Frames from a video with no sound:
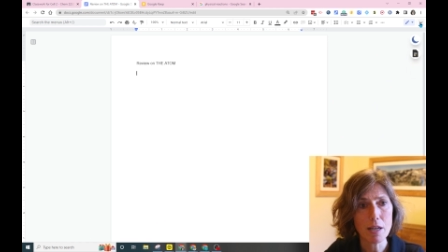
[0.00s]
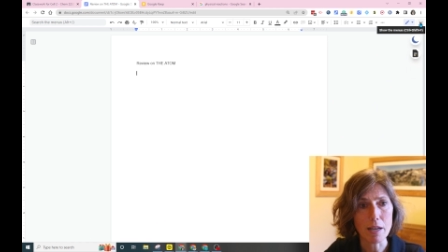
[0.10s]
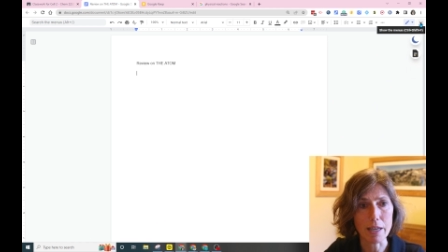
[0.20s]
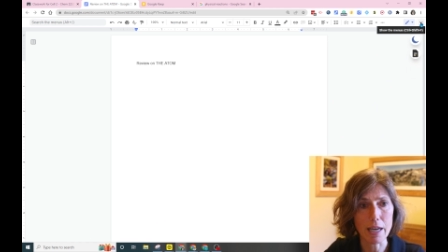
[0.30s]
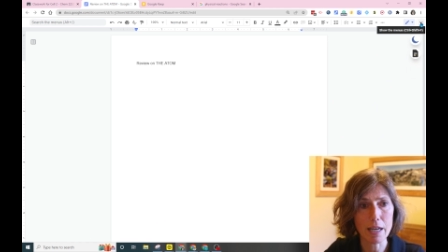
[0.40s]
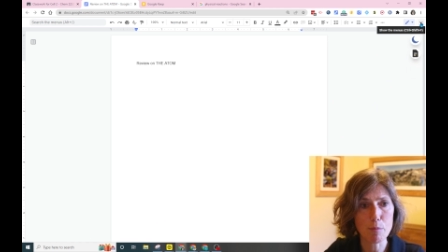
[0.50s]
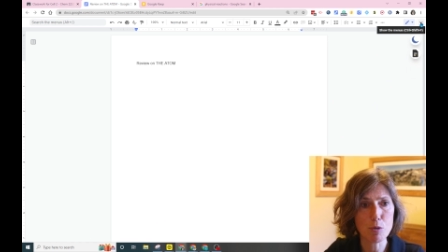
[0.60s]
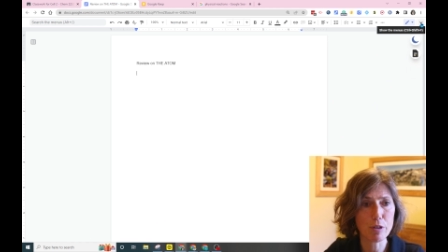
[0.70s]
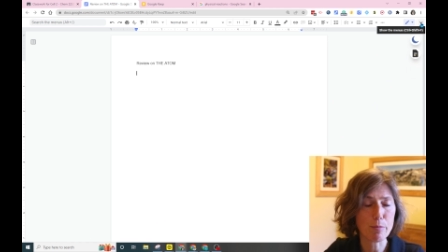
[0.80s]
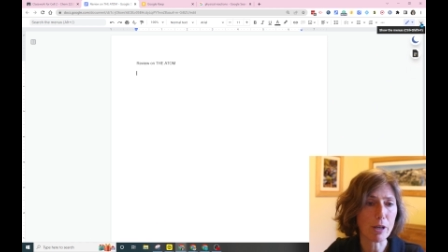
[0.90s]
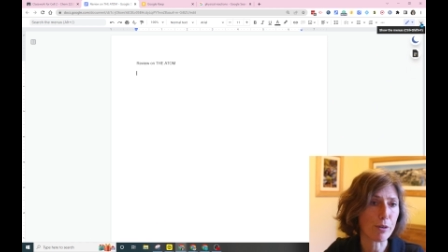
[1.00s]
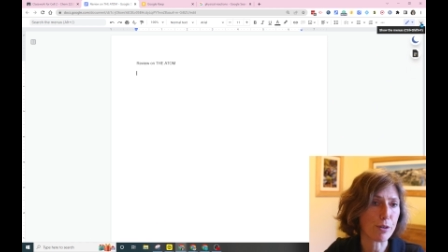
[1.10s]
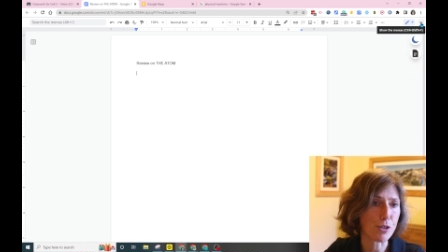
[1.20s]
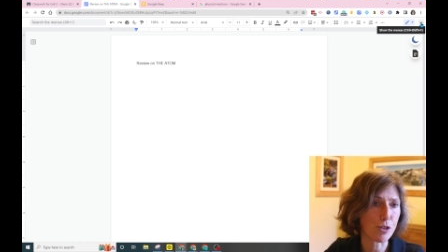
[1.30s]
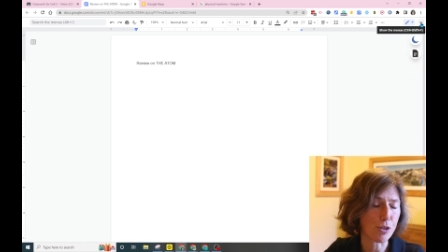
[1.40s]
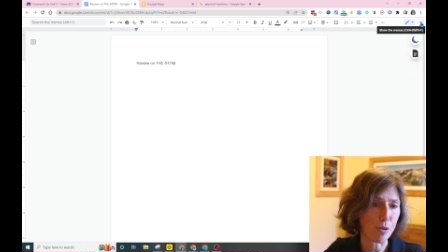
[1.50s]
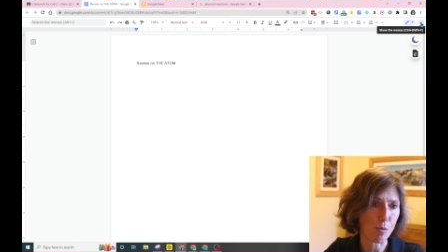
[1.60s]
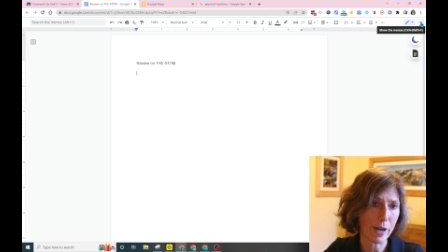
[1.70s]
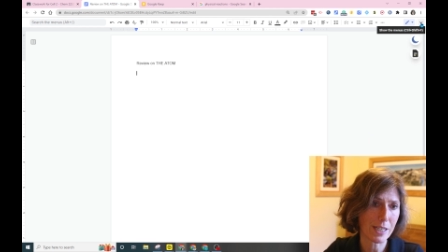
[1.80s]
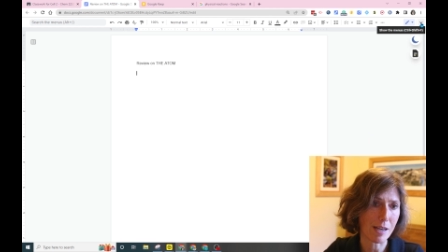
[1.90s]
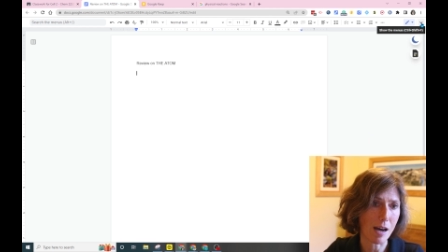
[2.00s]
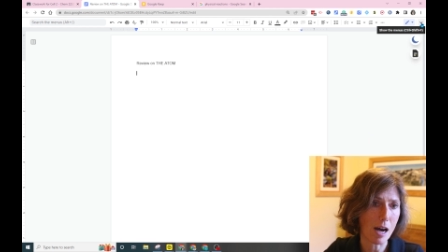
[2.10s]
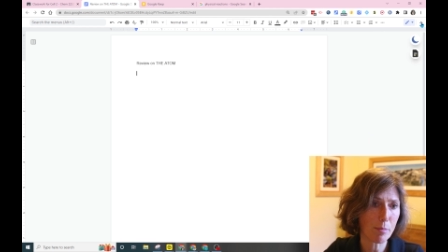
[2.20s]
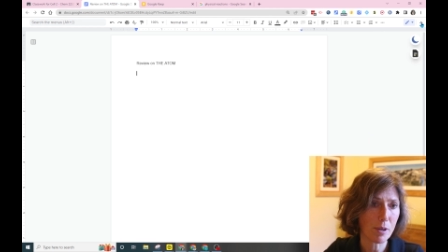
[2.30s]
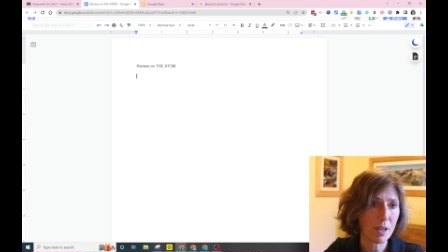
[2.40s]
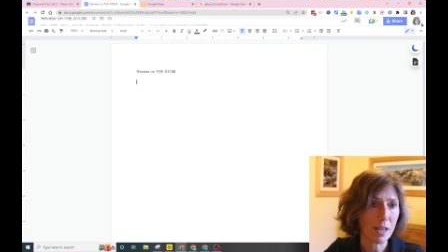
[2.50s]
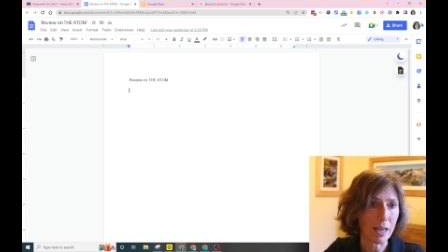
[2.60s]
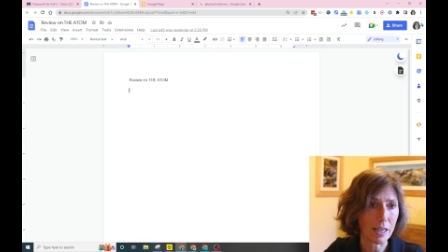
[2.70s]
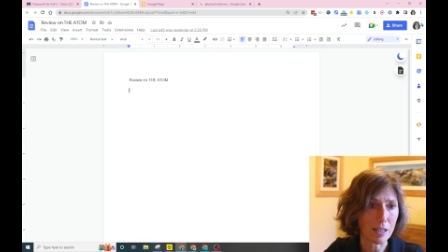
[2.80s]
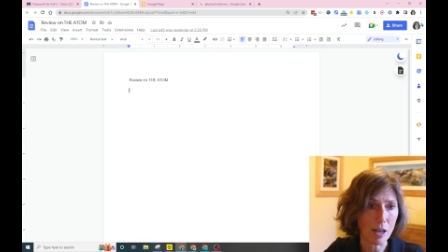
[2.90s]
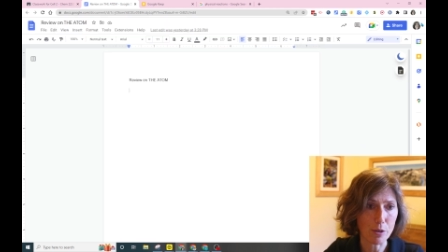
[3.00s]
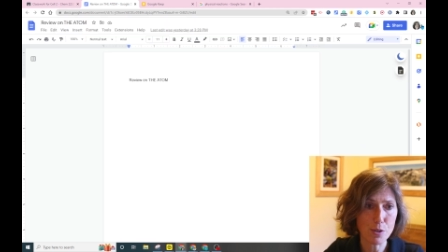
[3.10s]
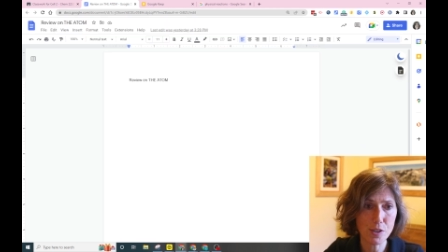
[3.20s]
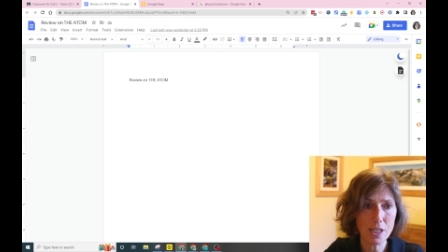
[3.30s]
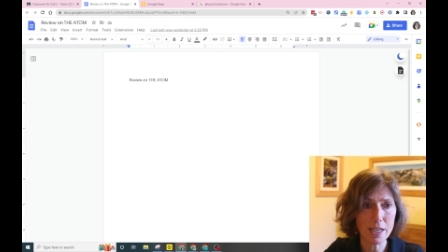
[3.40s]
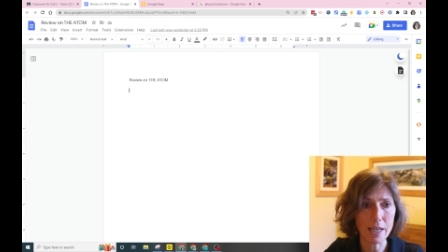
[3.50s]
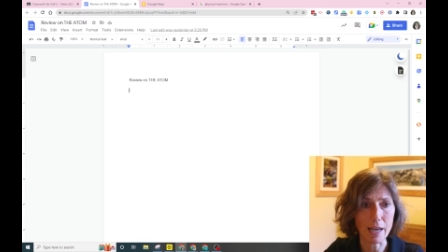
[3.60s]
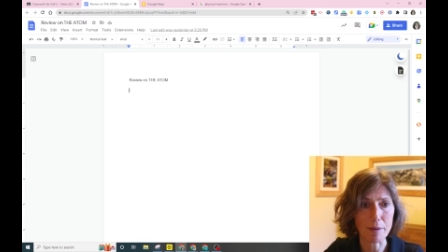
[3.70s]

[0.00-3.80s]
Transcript: Again, I'm moving my cursor to the right top and now you see it again.